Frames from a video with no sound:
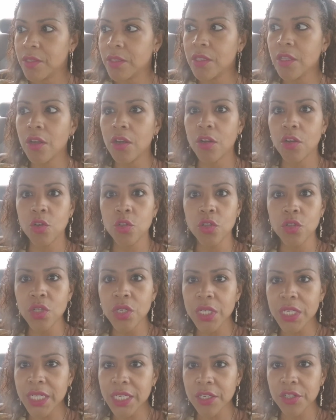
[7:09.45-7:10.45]
the
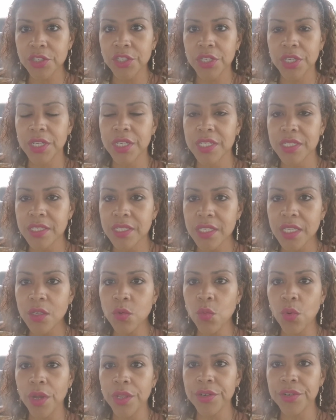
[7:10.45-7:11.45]
quicker you're gonna see
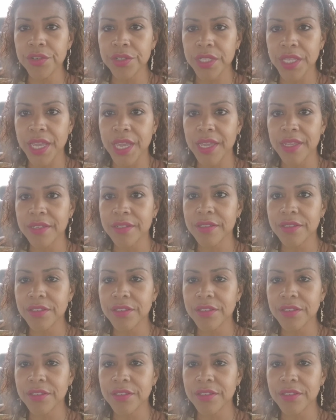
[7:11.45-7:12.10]
Wonderland.